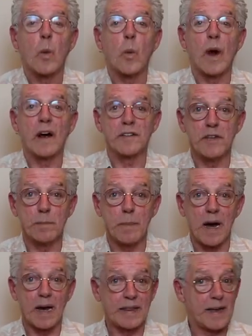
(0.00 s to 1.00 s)
Where you
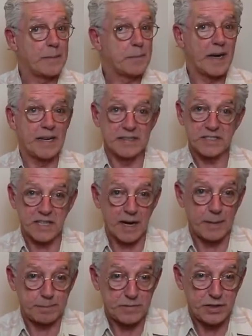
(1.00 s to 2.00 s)
buy them is
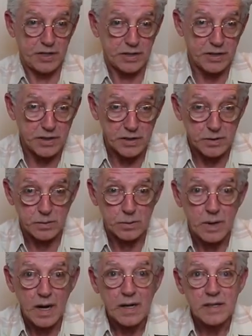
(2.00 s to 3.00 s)
up to you.